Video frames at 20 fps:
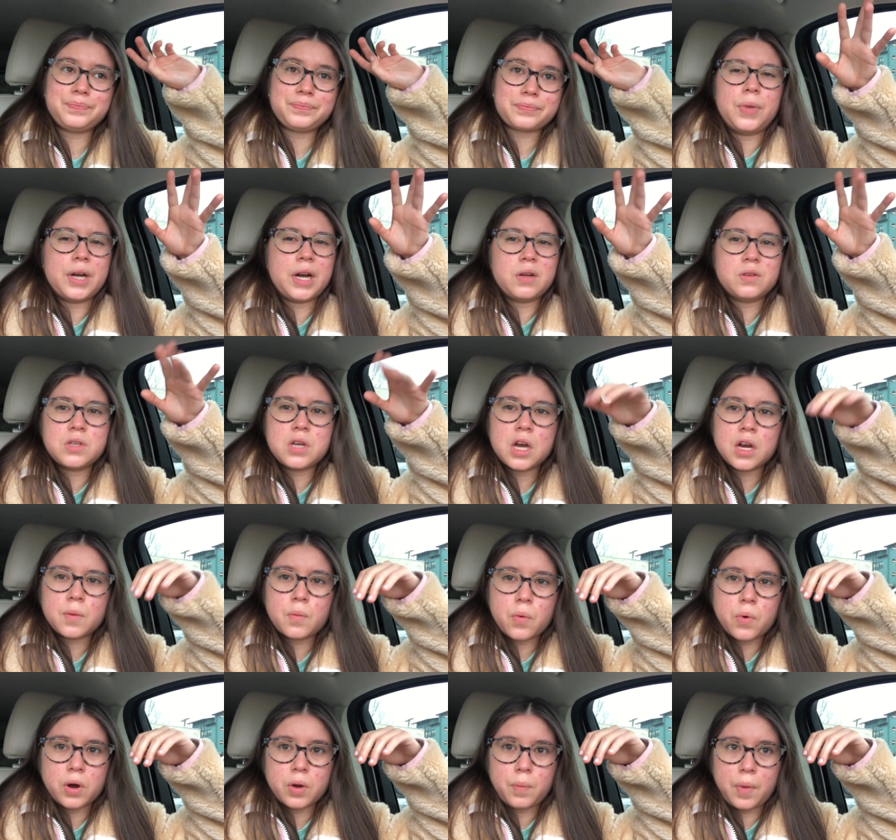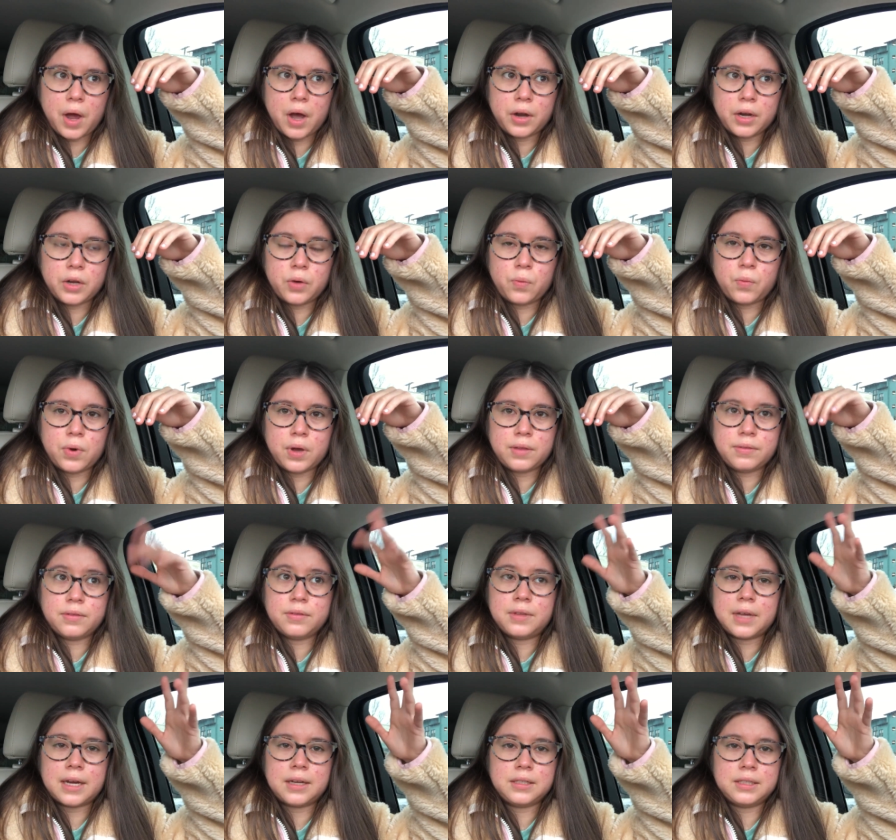but I'll talk more about it
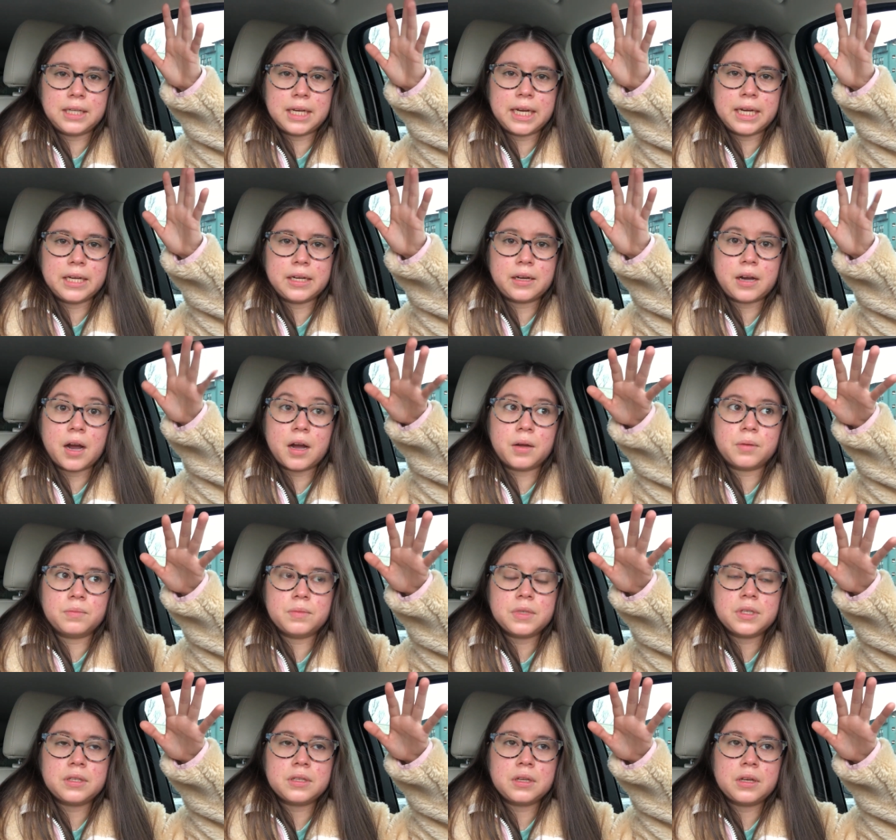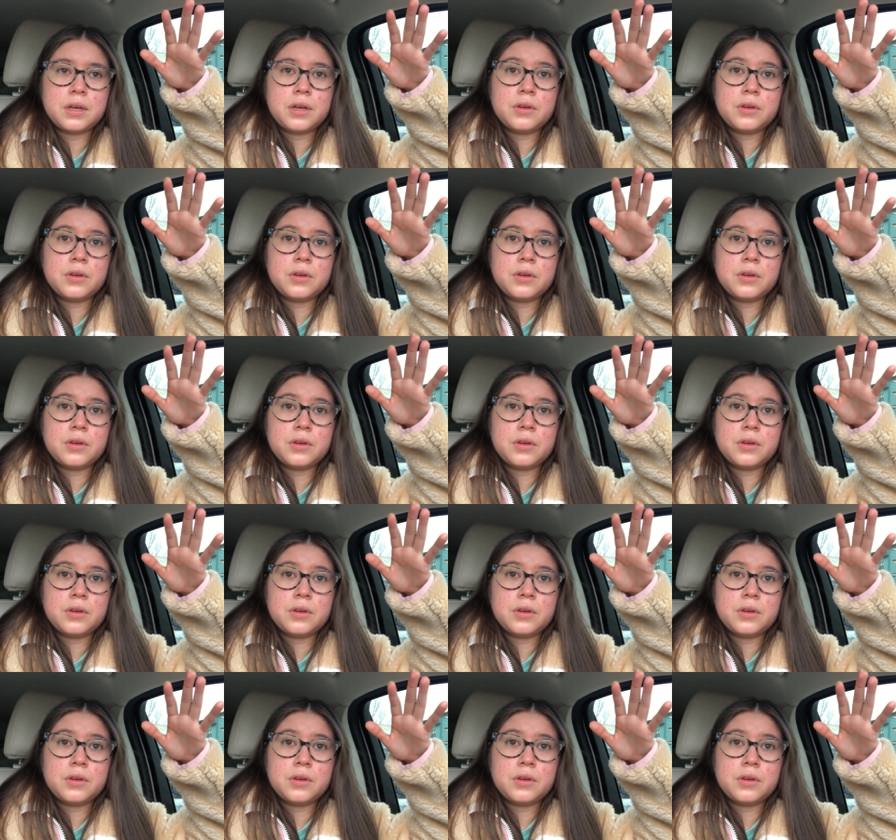when that day comes.